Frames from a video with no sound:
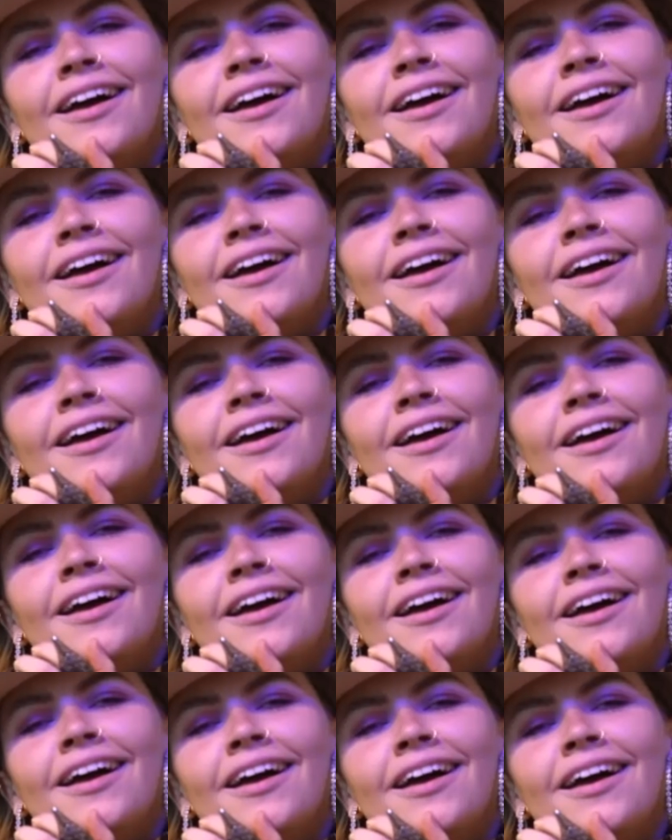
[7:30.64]

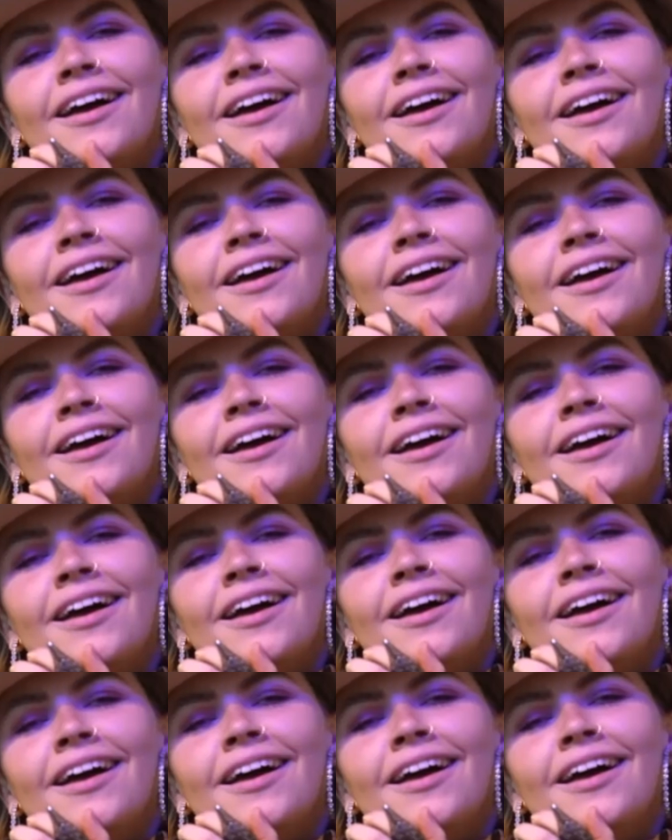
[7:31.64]

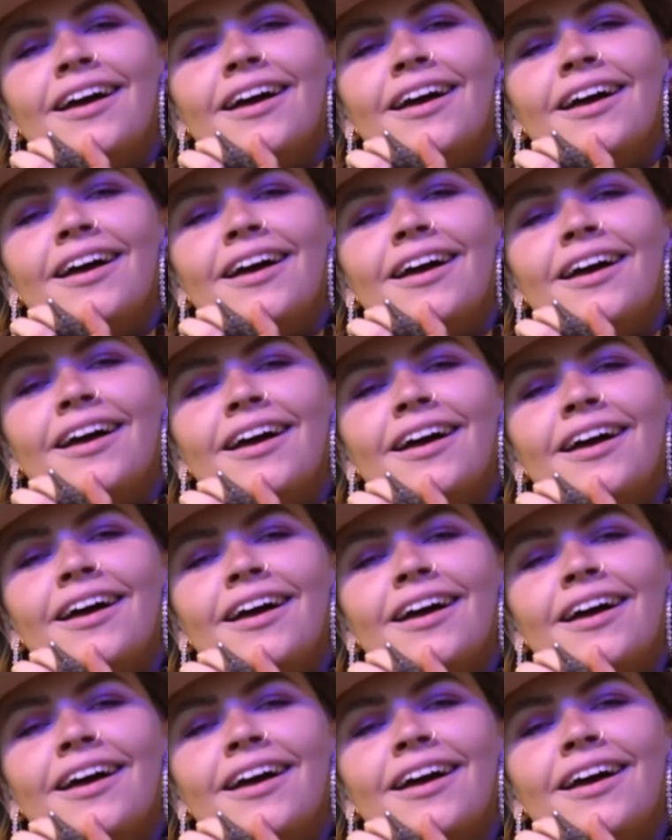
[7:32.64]

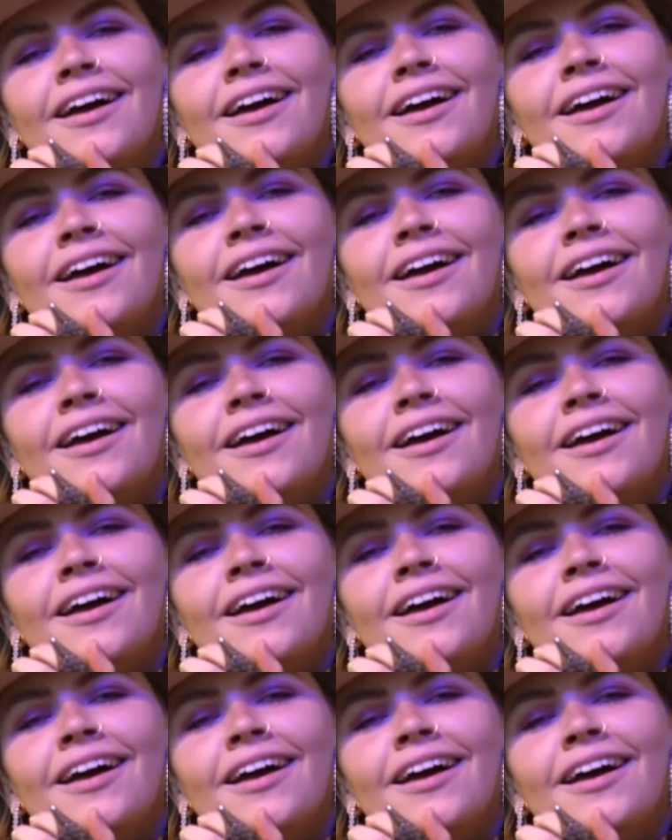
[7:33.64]
No words are spoken by the person on screen.